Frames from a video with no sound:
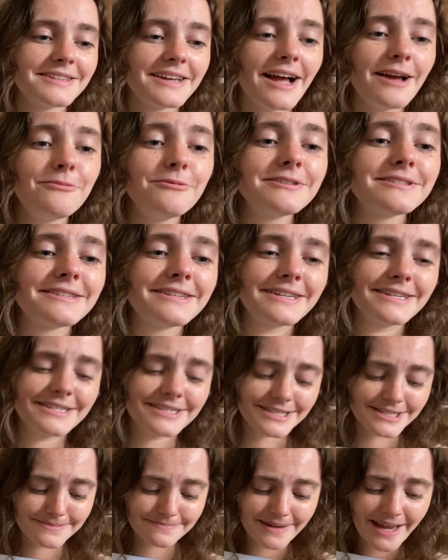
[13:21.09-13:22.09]
I wasn't
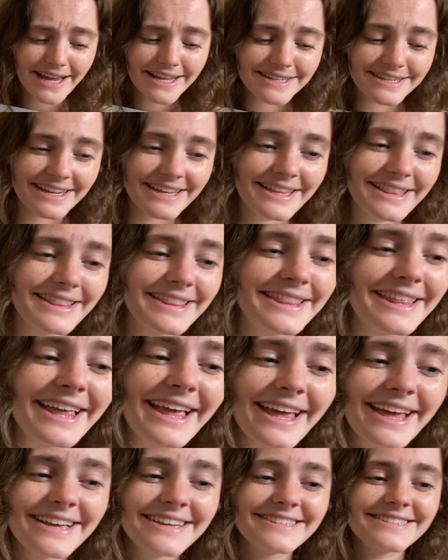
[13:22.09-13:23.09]
expecting
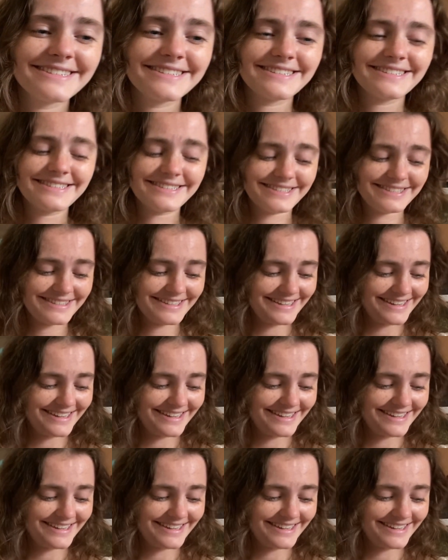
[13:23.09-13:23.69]
this.